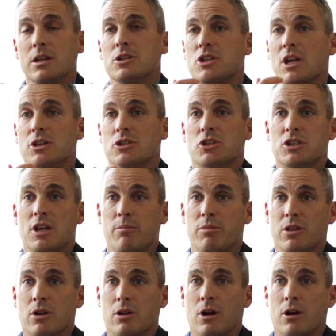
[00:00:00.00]
change the shape
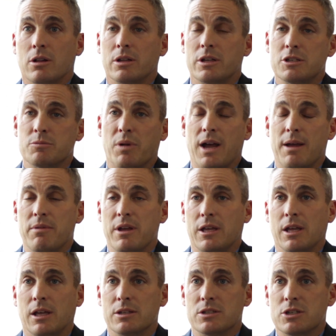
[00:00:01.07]
of the cartilage by
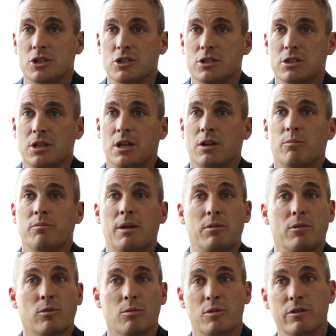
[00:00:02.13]
making incisions in it,
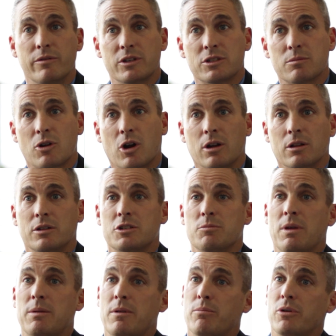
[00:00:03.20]
maybe removing some cartilage,
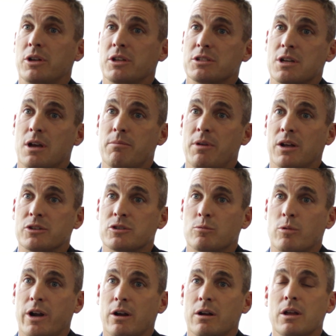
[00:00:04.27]
maybe putting some
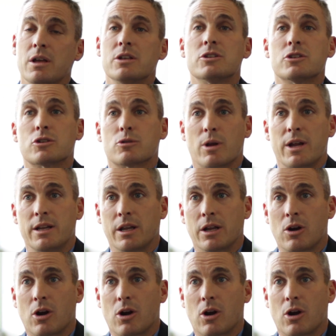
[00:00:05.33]
elsewhere, straightening